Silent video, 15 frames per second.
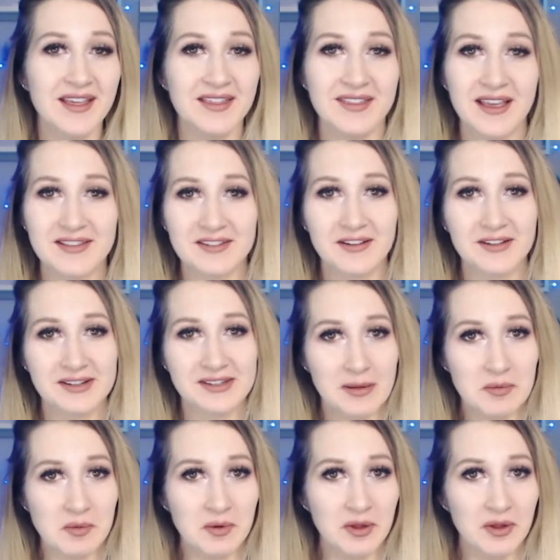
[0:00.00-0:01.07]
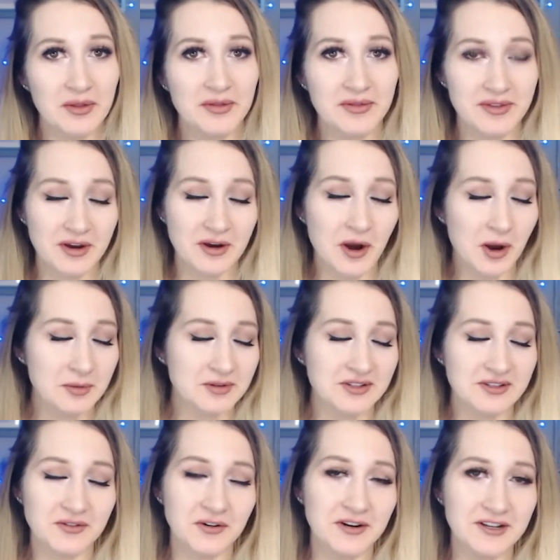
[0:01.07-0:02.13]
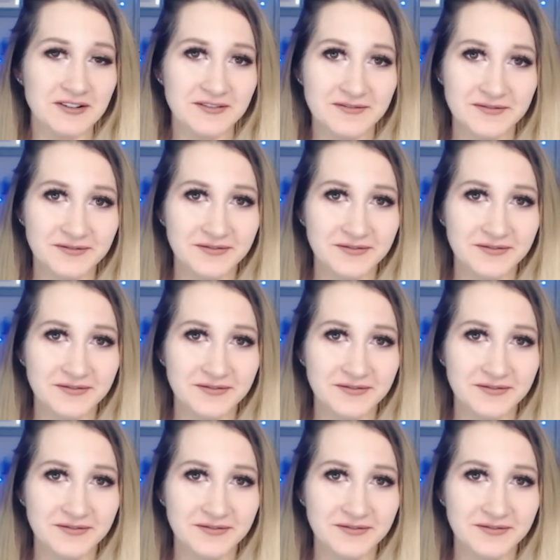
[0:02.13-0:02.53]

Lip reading: That's all acceptable. There are options for you.